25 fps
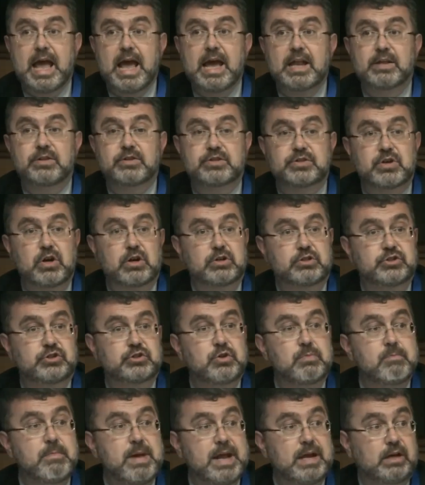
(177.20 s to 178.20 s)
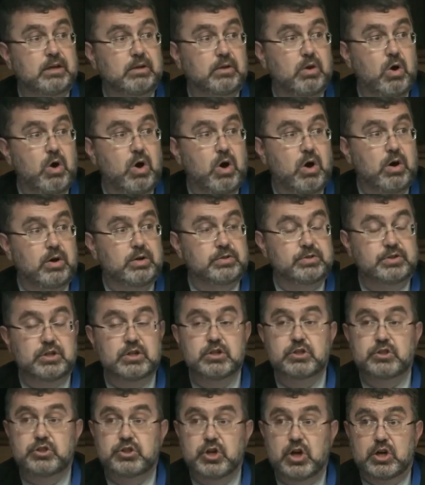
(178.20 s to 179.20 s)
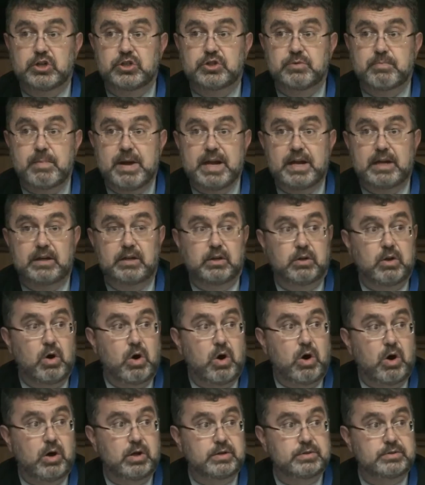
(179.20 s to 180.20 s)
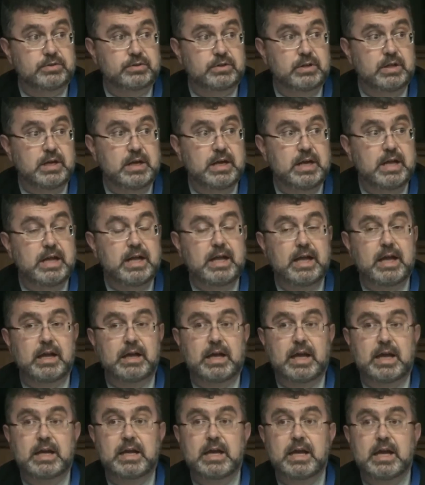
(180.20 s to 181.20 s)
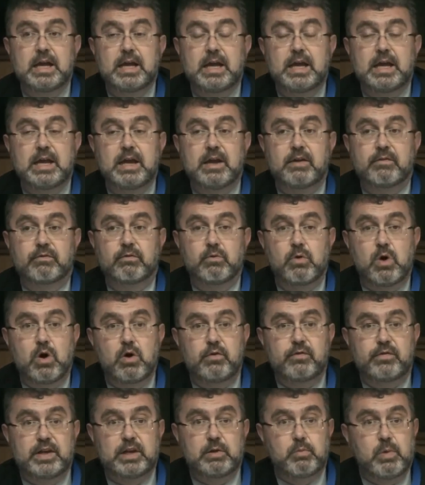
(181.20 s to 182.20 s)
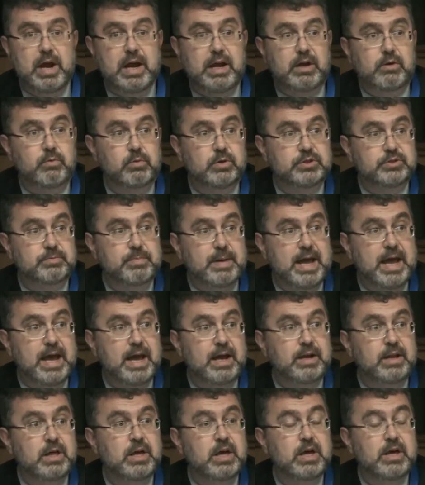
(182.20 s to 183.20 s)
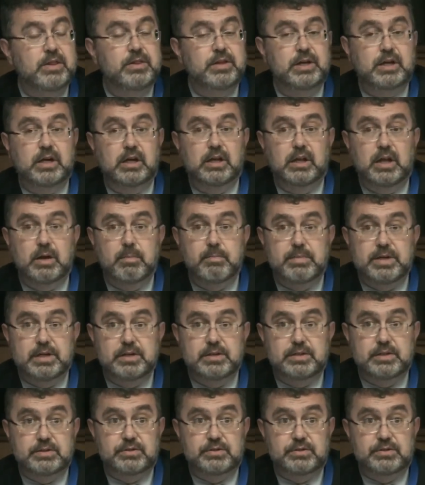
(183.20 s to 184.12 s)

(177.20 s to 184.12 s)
and starts to make law, judge-made laws. Okay, if Roe v. Wade was bad, the Colombia